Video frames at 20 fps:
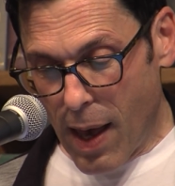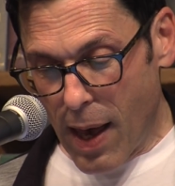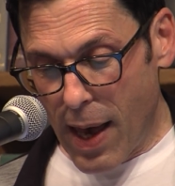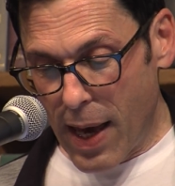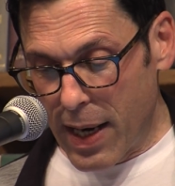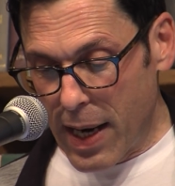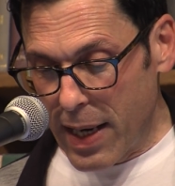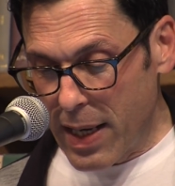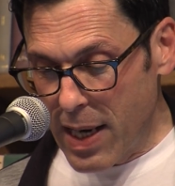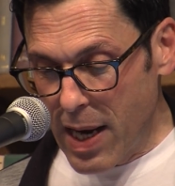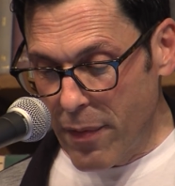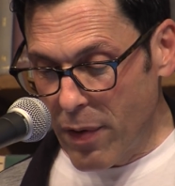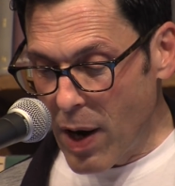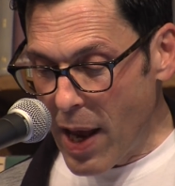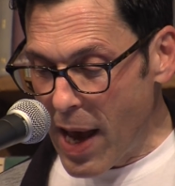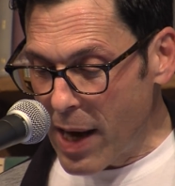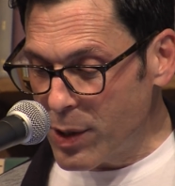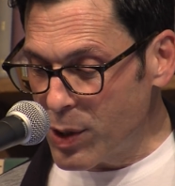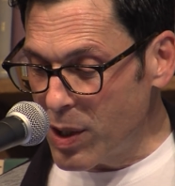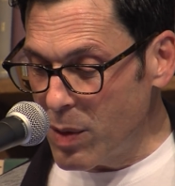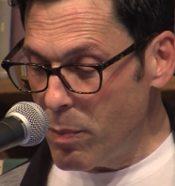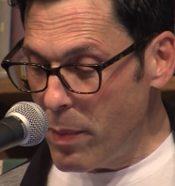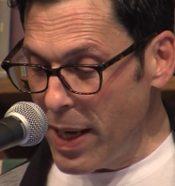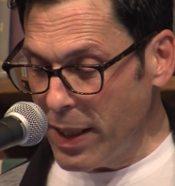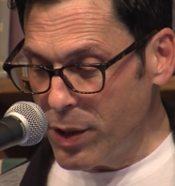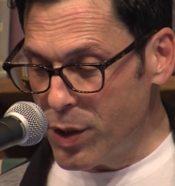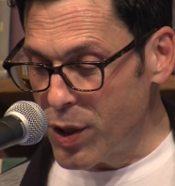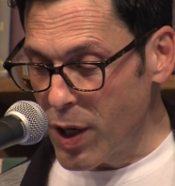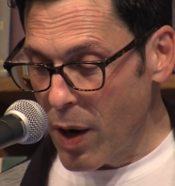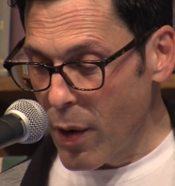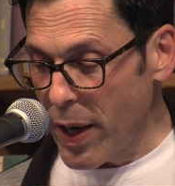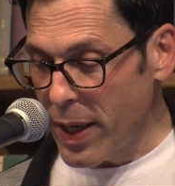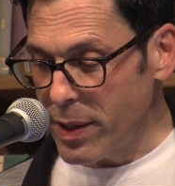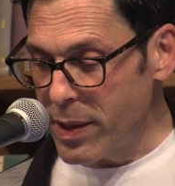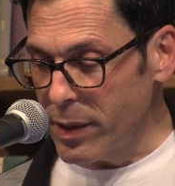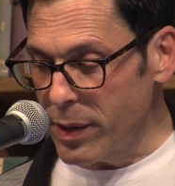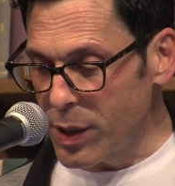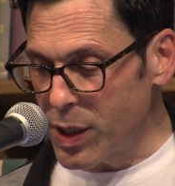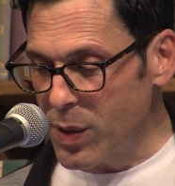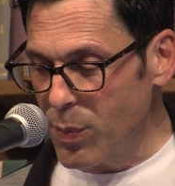And I never actually met Jerry
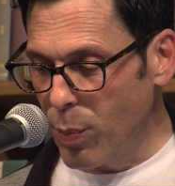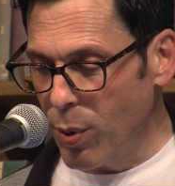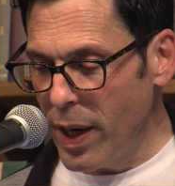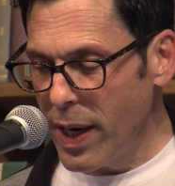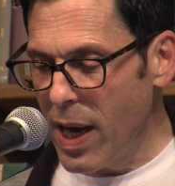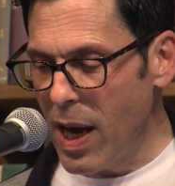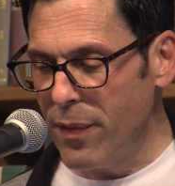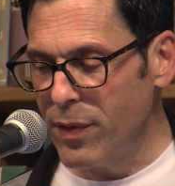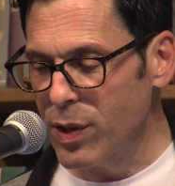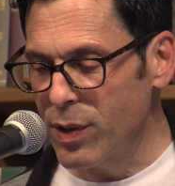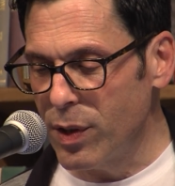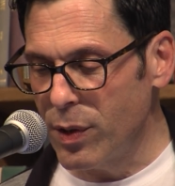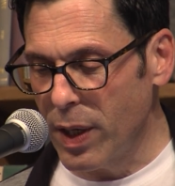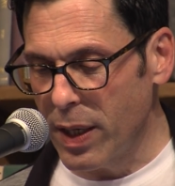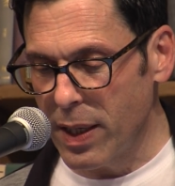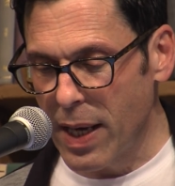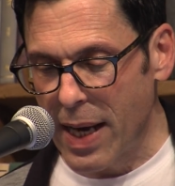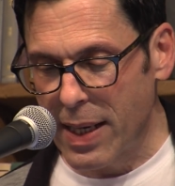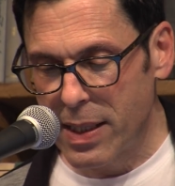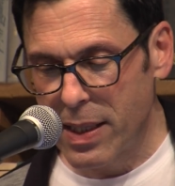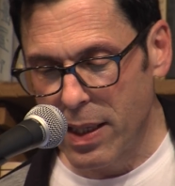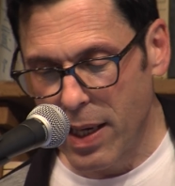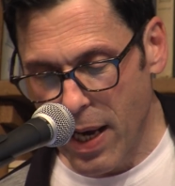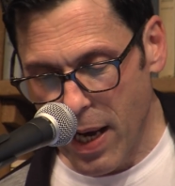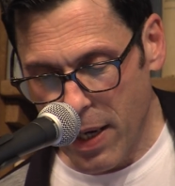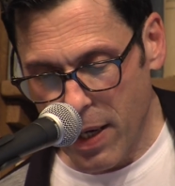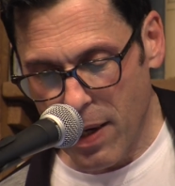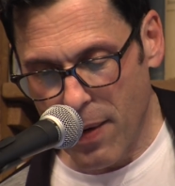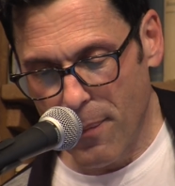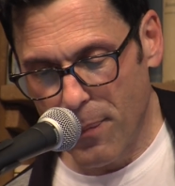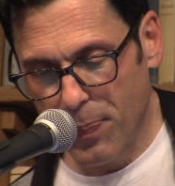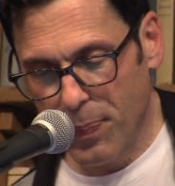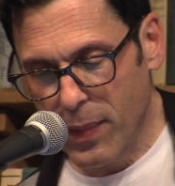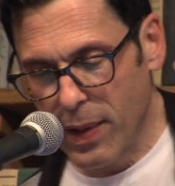until a spring afternoon in 1980